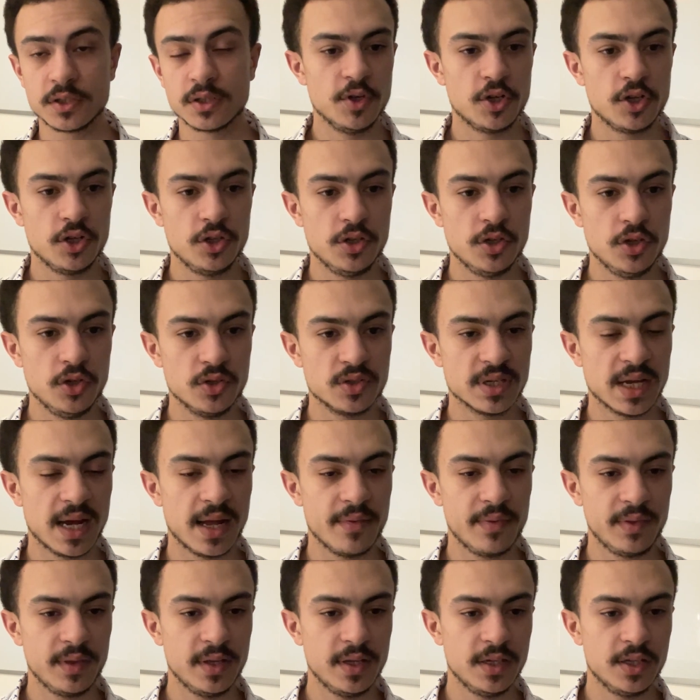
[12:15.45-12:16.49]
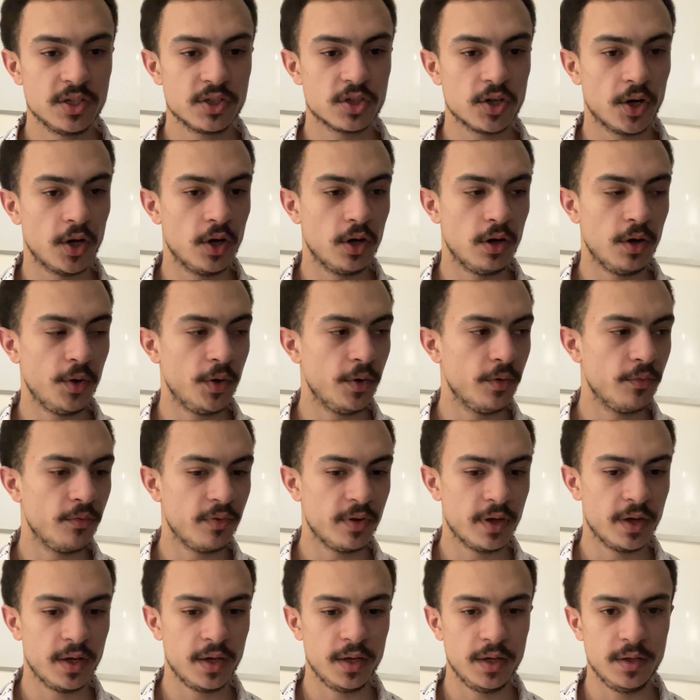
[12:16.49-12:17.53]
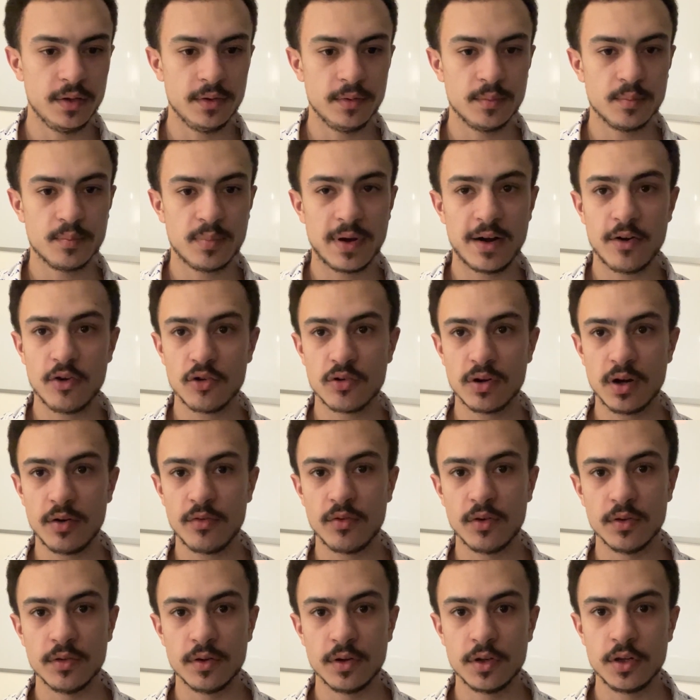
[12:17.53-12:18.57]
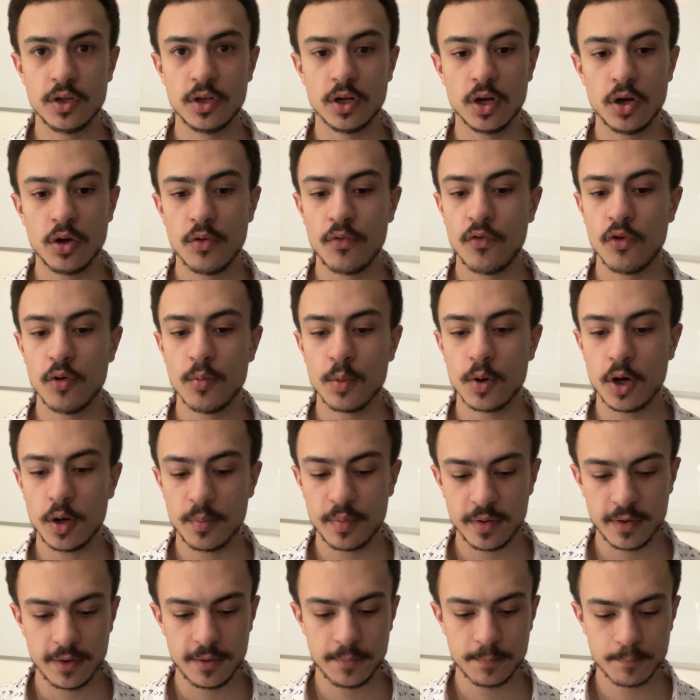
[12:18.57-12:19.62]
You can use at the start of a paragraph on your long form copy.